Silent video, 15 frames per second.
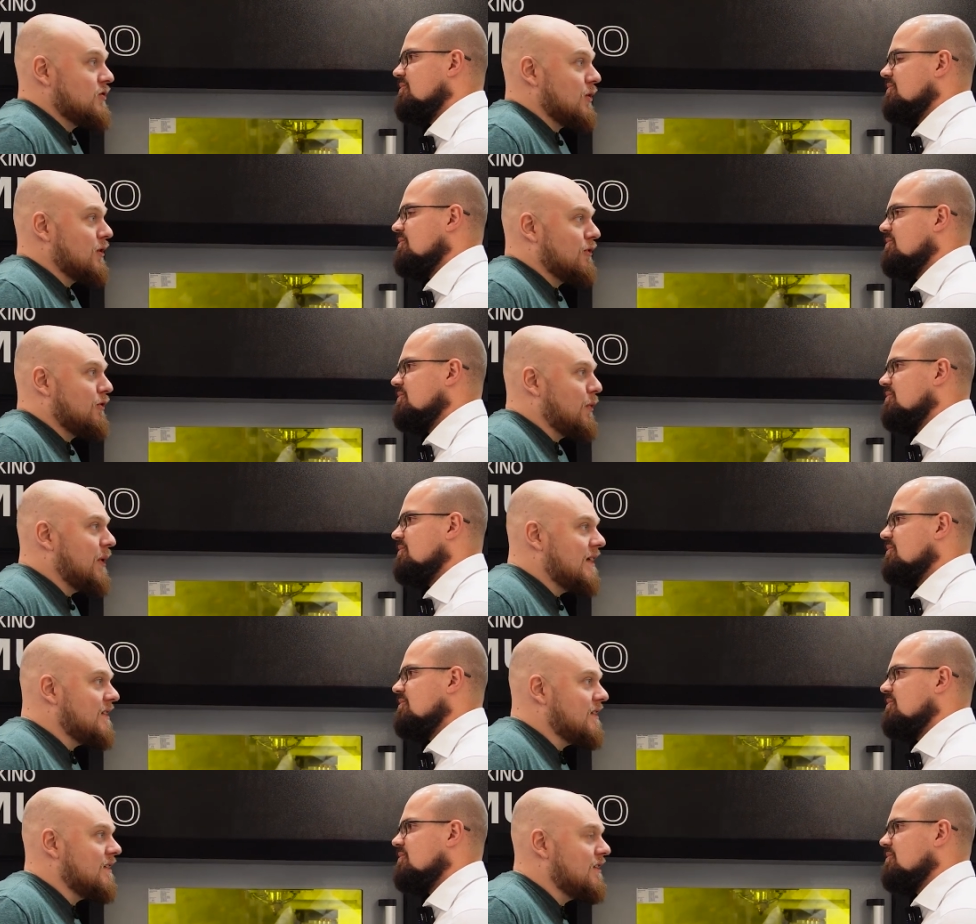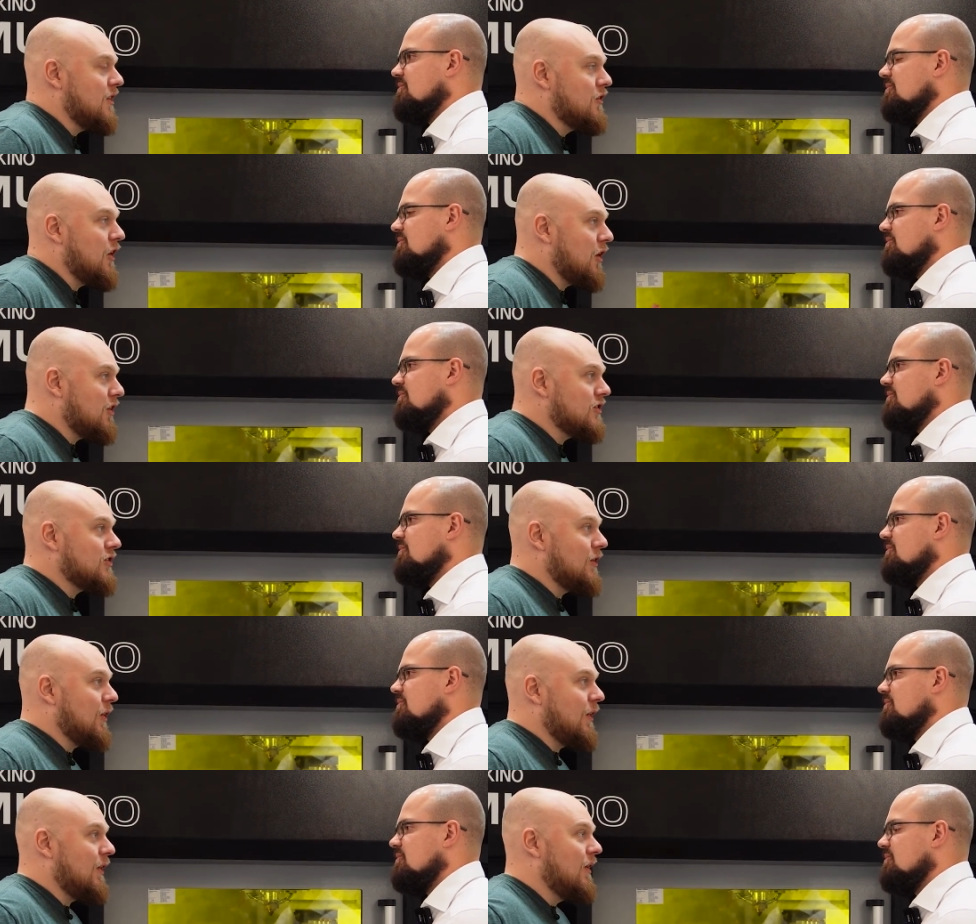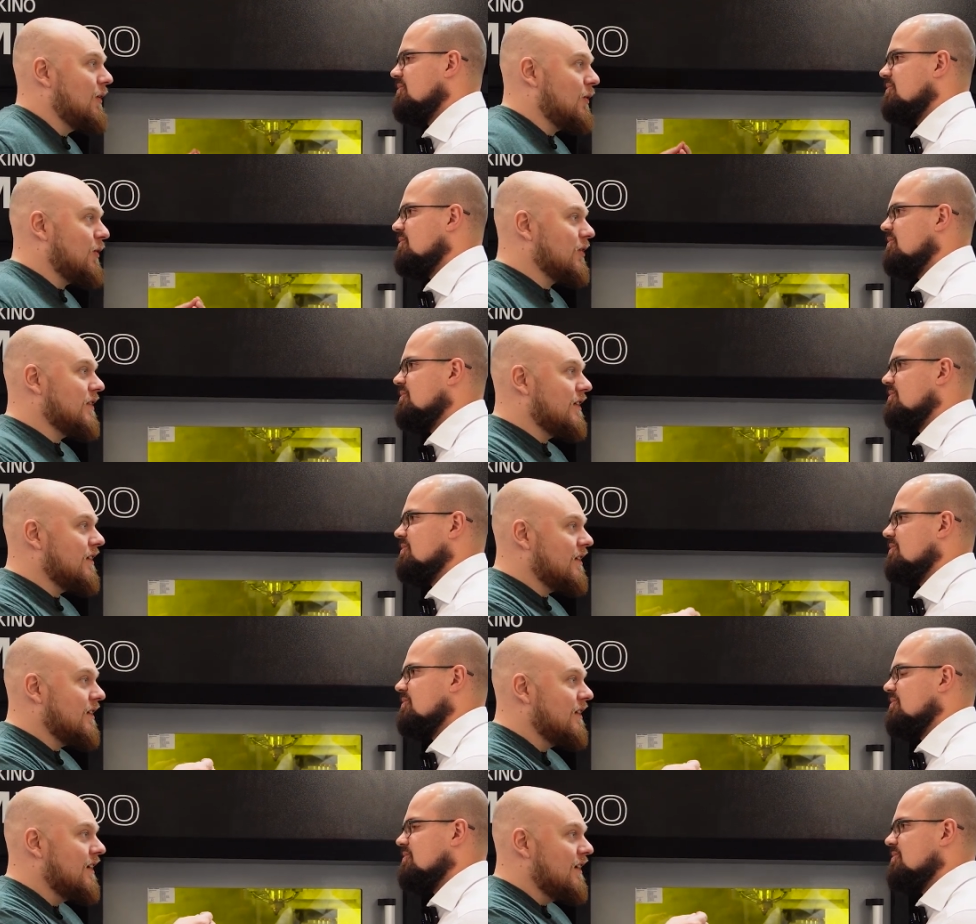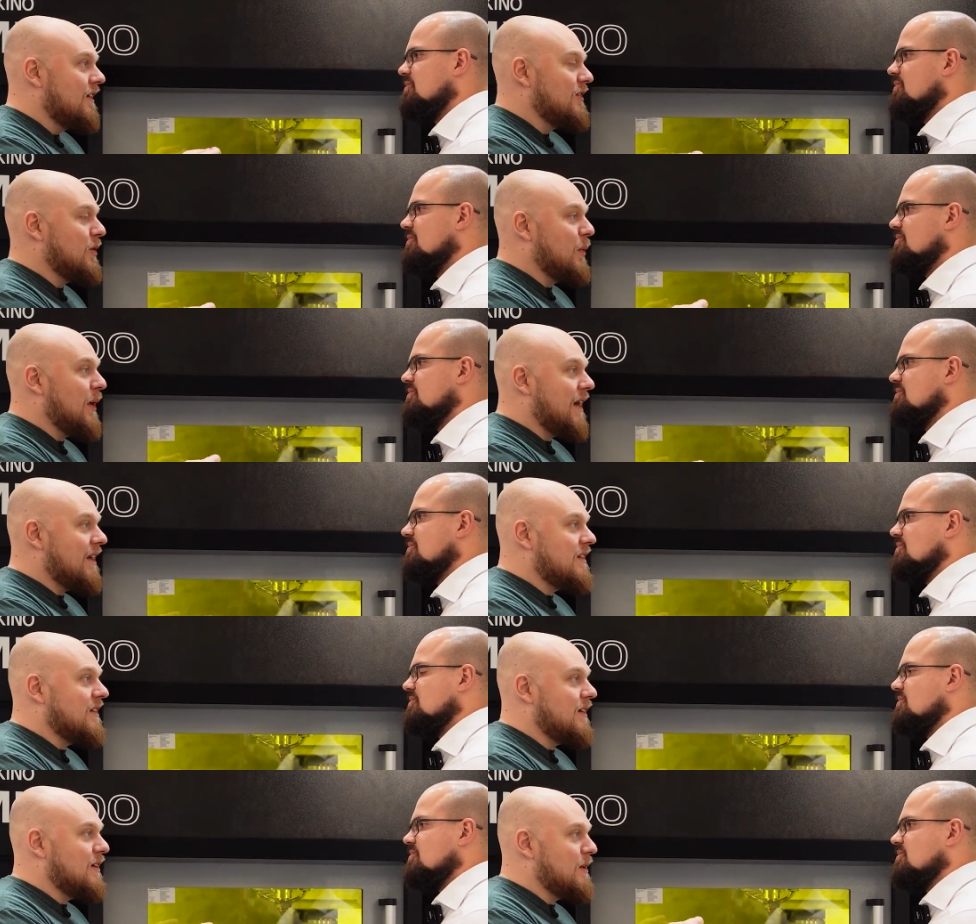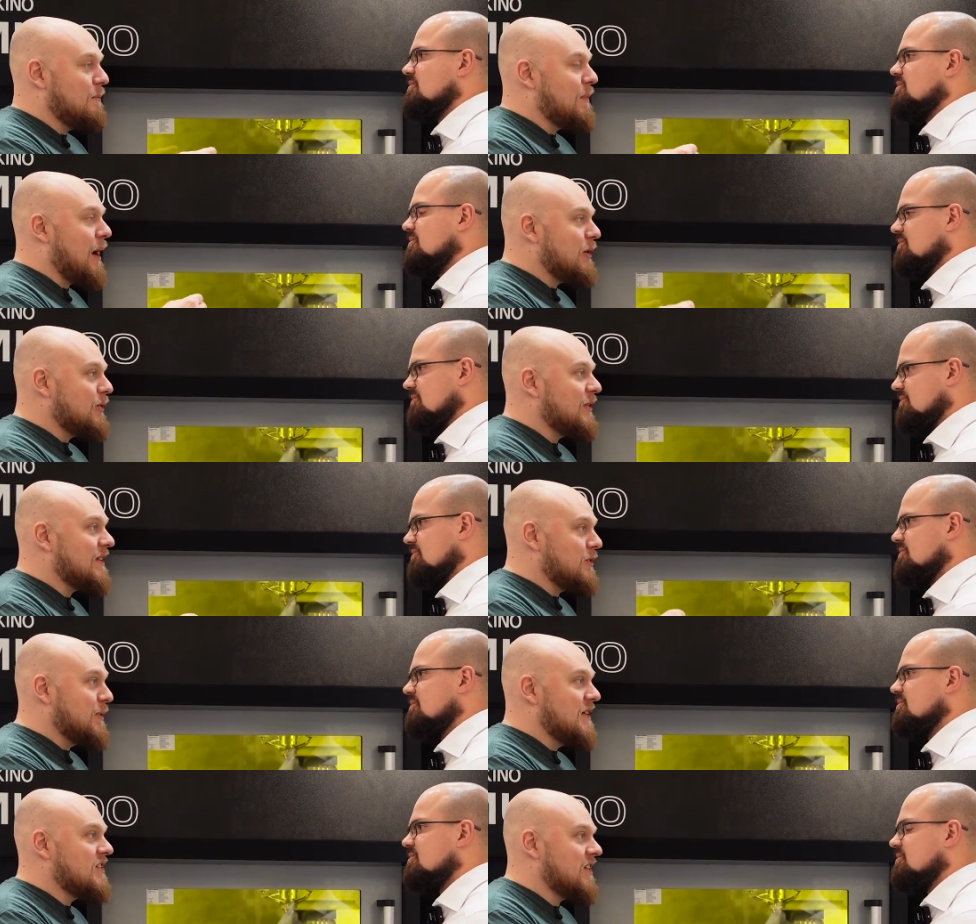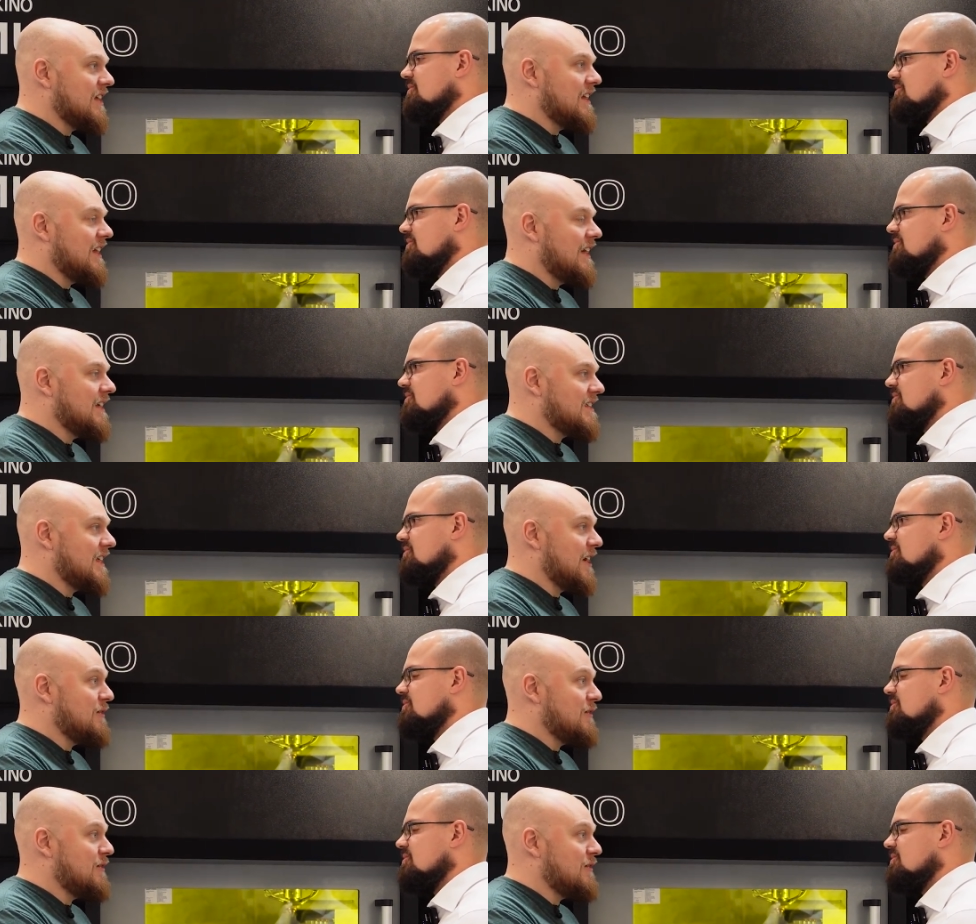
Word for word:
Speaker 1: sort of reason the nozzle or the the way the, the powder is reaching the laser